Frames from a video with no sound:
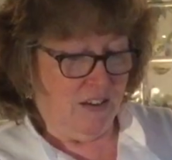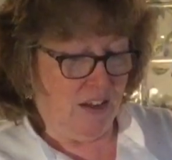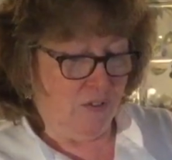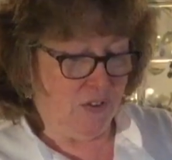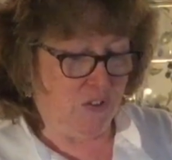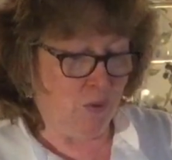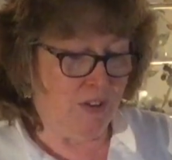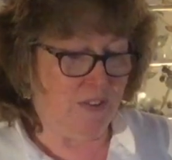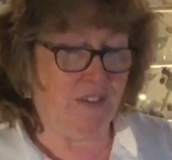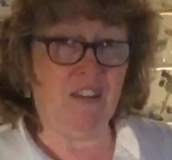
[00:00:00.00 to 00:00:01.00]
Now the
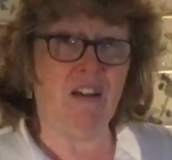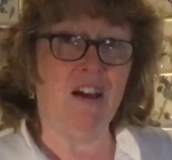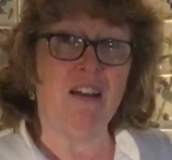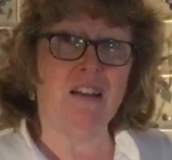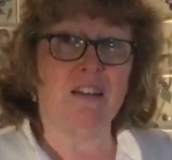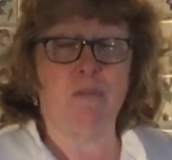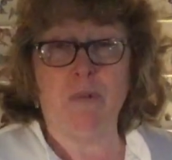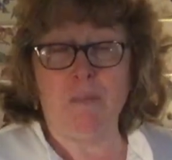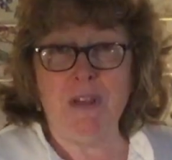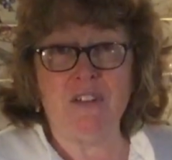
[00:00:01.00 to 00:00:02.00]
suet is in there, and it can
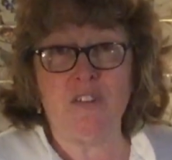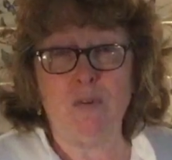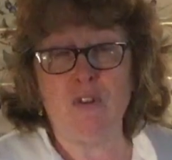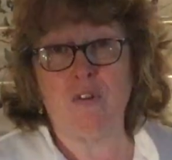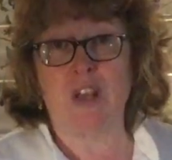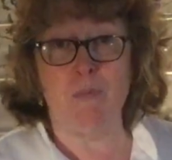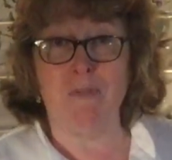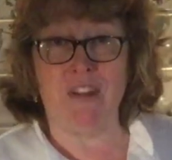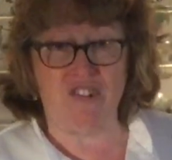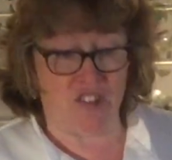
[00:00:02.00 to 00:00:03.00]
be a meat suet or it can
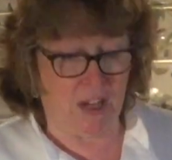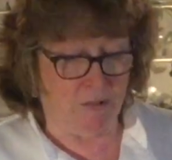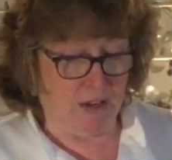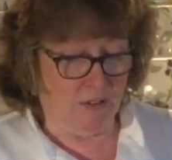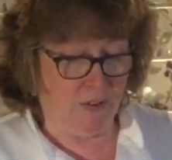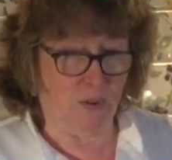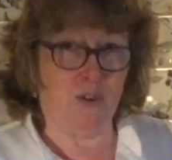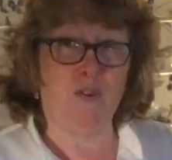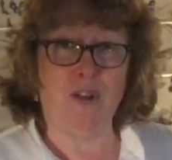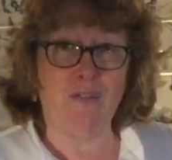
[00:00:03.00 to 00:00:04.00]
be a vegetarian, so
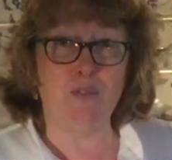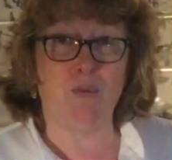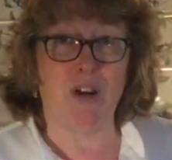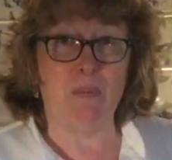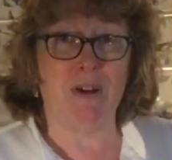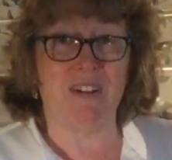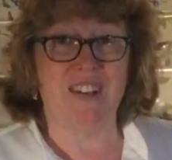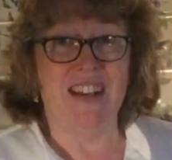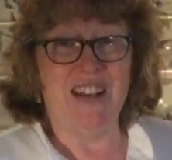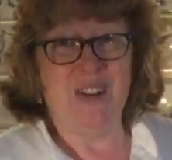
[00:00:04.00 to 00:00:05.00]
you don't have to worry
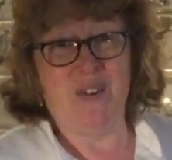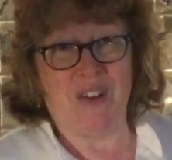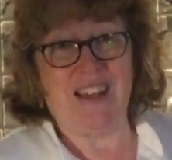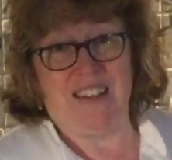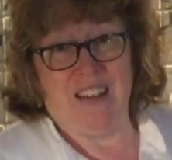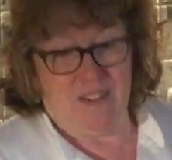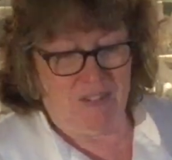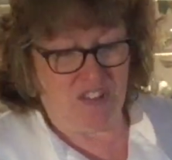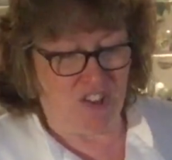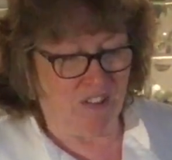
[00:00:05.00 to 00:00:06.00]
about not getting a
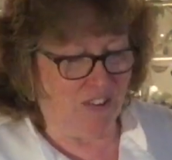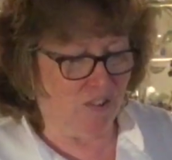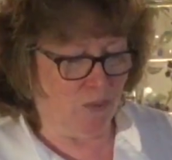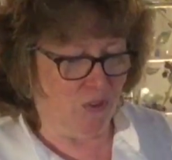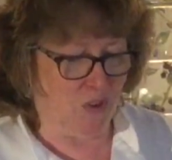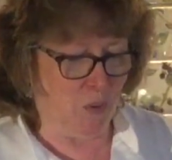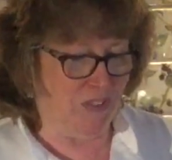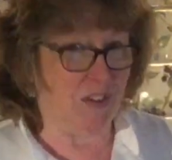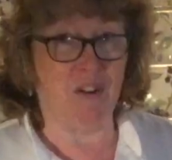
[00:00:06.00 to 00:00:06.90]
vegetarian suet.